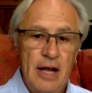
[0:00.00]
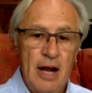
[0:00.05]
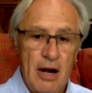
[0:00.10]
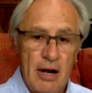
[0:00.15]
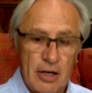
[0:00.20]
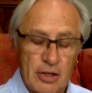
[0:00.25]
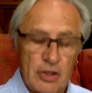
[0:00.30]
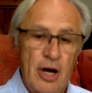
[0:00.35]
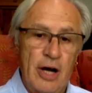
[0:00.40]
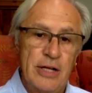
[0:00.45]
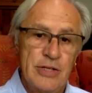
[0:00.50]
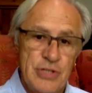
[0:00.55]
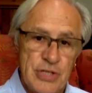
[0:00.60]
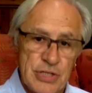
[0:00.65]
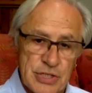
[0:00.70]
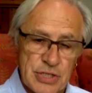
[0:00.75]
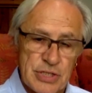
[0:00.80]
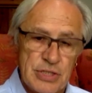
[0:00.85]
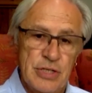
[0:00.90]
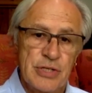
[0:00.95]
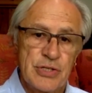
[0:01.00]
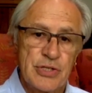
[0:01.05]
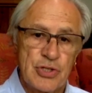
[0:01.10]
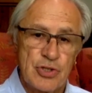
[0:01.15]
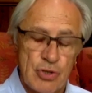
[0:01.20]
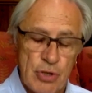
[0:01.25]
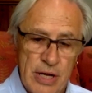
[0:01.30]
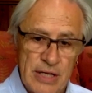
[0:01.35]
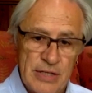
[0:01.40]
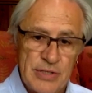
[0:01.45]
our consciousness
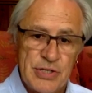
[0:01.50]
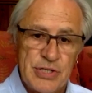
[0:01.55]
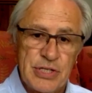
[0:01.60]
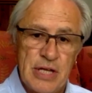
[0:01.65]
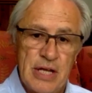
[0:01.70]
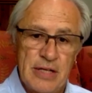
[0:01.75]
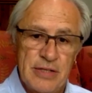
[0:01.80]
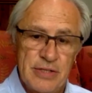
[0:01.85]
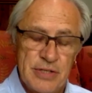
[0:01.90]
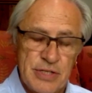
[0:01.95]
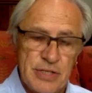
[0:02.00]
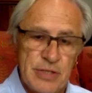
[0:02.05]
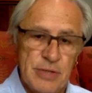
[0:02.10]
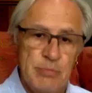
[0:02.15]
transcends